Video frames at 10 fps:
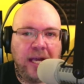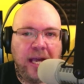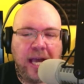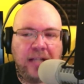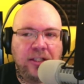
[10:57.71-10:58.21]

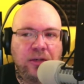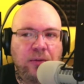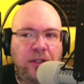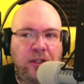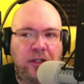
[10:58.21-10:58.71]
and so when
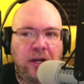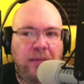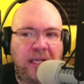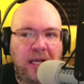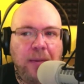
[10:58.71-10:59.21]
you're
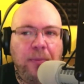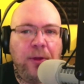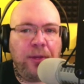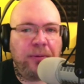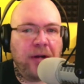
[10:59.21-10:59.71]
coming up with
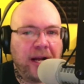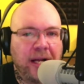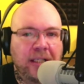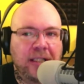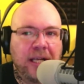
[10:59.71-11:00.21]
a
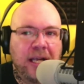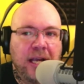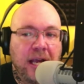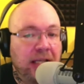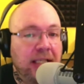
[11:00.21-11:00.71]
product
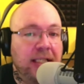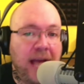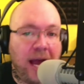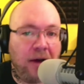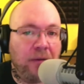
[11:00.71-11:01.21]
at least now